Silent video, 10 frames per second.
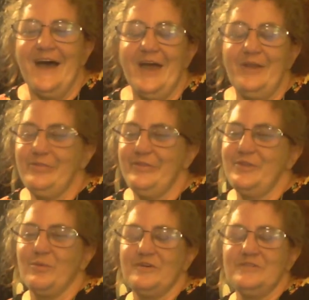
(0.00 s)
I don't think
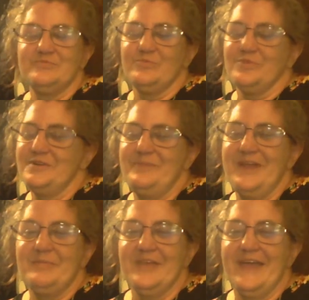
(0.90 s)
the world would have been
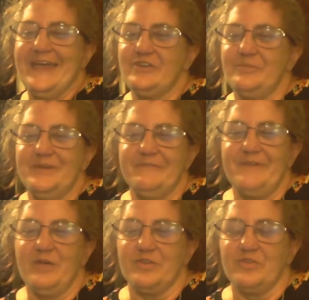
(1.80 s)
able to handle me if
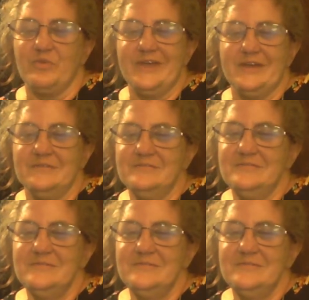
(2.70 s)
I was a twin.